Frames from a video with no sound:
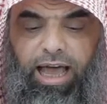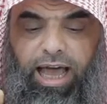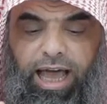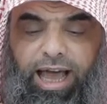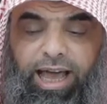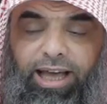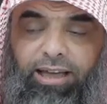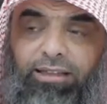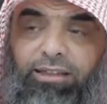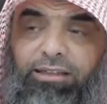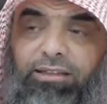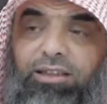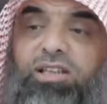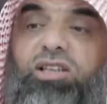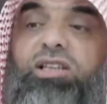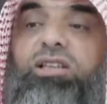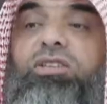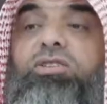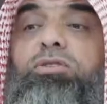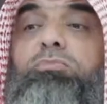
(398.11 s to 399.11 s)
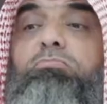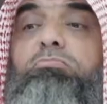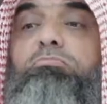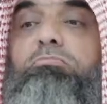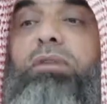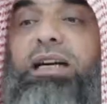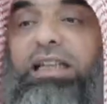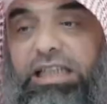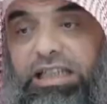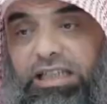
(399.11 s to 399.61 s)
And his
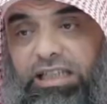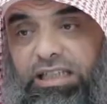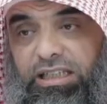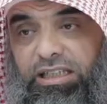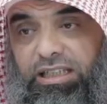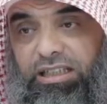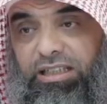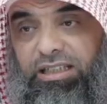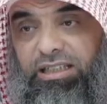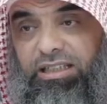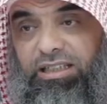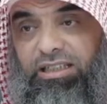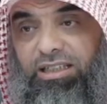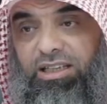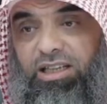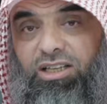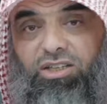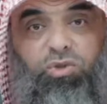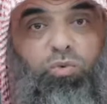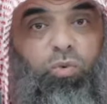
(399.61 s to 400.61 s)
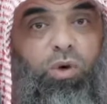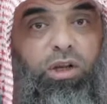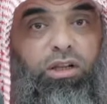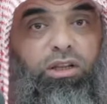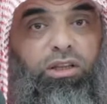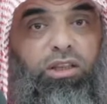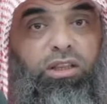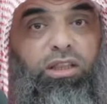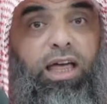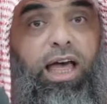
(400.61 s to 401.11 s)
money, his
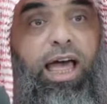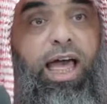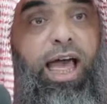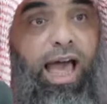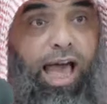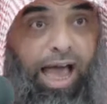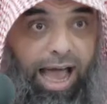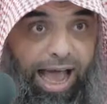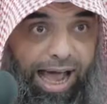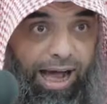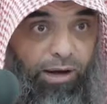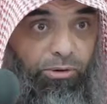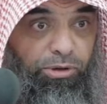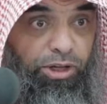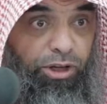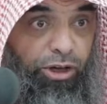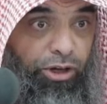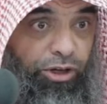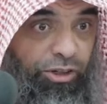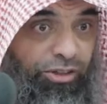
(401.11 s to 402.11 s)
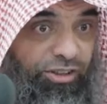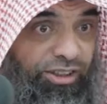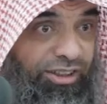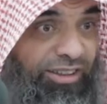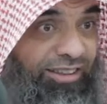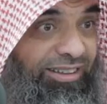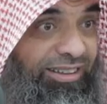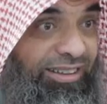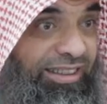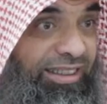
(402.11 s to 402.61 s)
wealth, how he earned
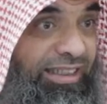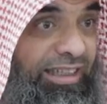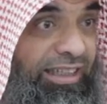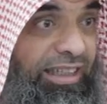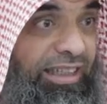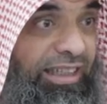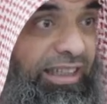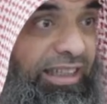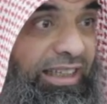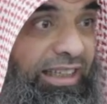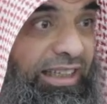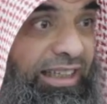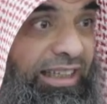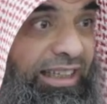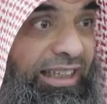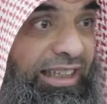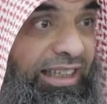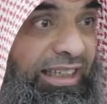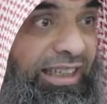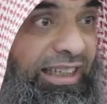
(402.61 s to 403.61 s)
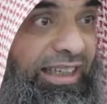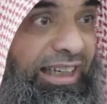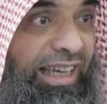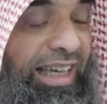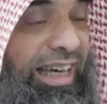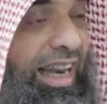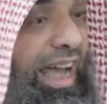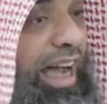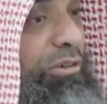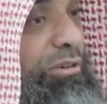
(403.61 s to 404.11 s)
it
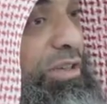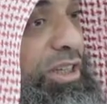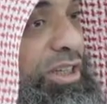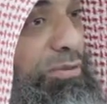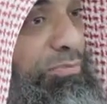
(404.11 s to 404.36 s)
and how he